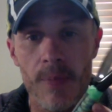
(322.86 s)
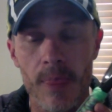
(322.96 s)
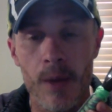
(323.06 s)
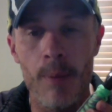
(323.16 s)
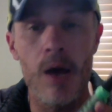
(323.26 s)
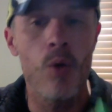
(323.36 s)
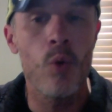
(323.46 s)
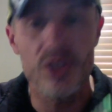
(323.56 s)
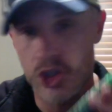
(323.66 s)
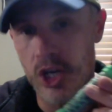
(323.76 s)
about
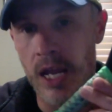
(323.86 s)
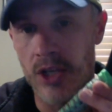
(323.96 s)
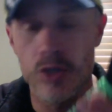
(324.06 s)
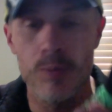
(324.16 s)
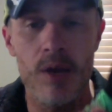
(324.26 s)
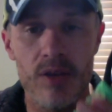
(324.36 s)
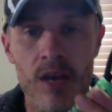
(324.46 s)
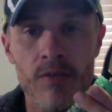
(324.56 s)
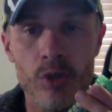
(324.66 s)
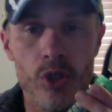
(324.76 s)
what's changed, about the
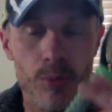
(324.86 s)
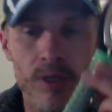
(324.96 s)
evolution,